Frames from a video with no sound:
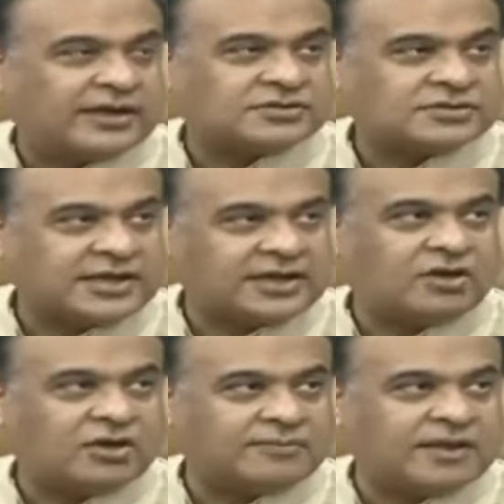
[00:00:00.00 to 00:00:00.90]
state
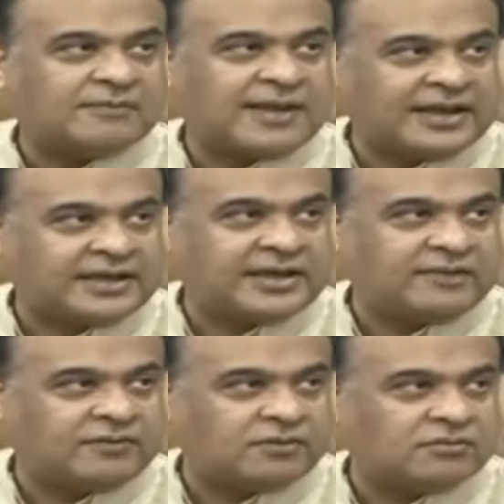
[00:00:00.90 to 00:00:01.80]
government might give
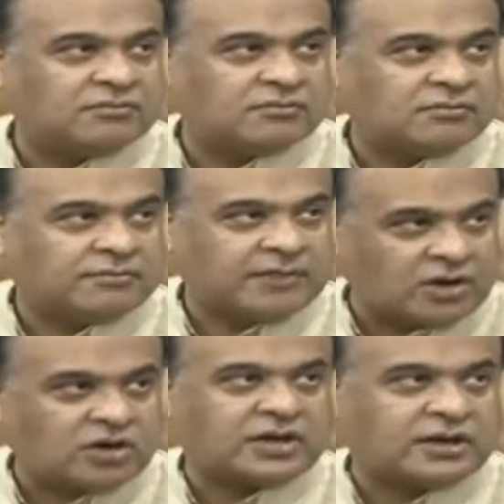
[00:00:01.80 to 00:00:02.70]
you, may
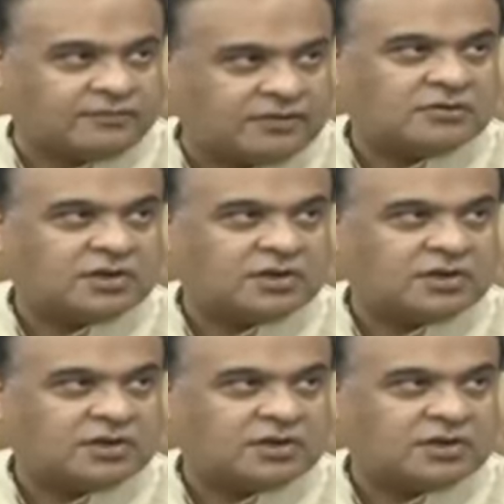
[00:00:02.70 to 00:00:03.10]
not give you.